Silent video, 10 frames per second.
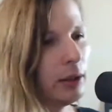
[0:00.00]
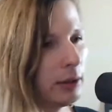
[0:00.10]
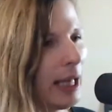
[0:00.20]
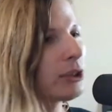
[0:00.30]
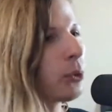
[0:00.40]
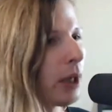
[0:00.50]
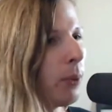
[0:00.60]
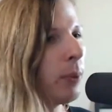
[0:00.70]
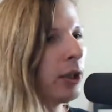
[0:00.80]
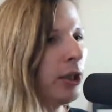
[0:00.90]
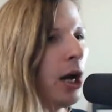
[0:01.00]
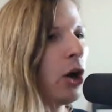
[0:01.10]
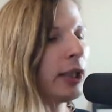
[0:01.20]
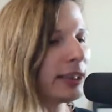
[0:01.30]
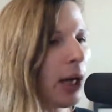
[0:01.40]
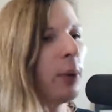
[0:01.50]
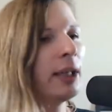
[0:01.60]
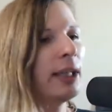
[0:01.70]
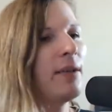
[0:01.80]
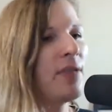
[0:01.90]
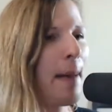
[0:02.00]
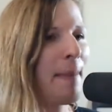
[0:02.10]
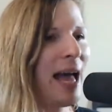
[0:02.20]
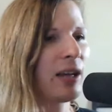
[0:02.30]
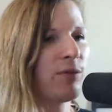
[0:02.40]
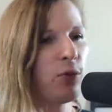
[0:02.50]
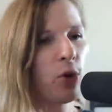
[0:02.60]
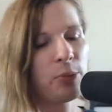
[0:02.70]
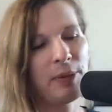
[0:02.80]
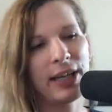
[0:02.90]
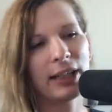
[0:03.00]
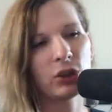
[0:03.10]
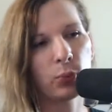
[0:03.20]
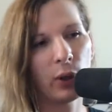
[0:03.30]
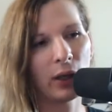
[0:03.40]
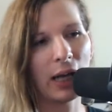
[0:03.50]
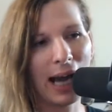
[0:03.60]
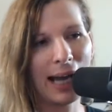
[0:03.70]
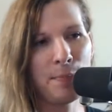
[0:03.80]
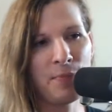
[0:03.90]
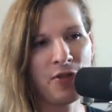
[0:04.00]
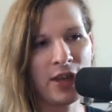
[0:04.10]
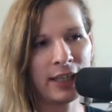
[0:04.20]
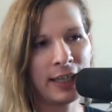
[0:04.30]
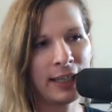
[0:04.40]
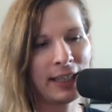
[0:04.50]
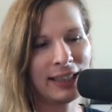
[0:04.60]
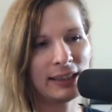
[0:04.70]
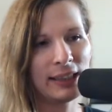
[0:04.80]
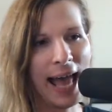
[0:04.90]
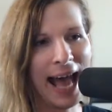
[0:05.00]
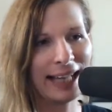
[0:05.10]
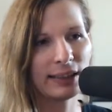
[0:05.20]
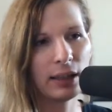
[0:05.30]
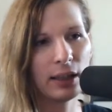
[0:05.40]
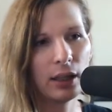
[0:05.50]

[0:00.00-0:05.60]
that's what I want to know, because I want to give that back and forth, because what I'm thinking is that